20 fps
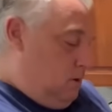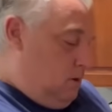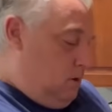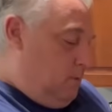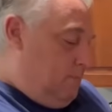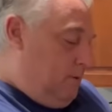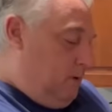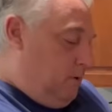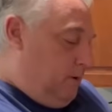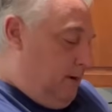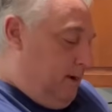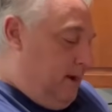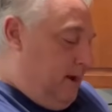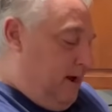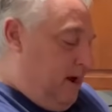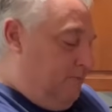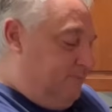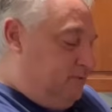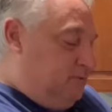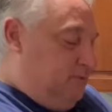about a
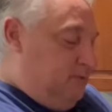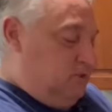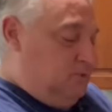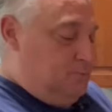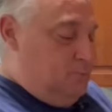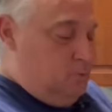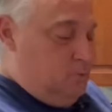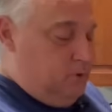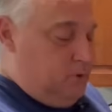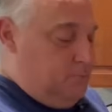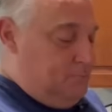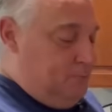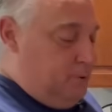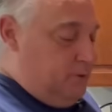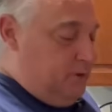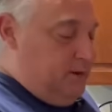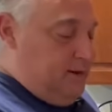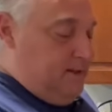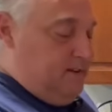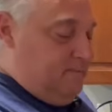half teaspoon
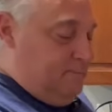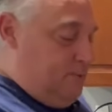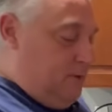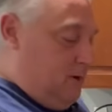per can of